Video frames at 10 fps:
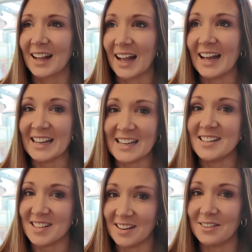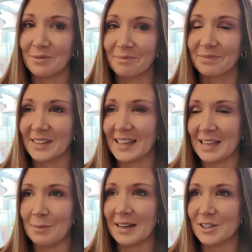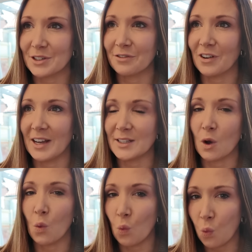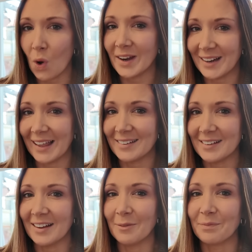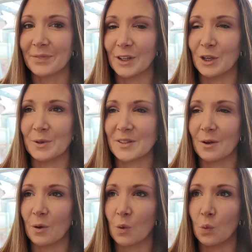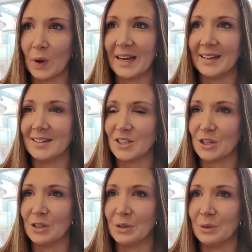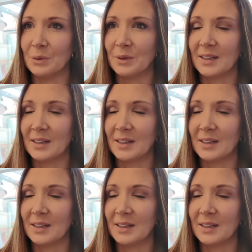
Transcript: And he did. He managed to find one lender who was willing to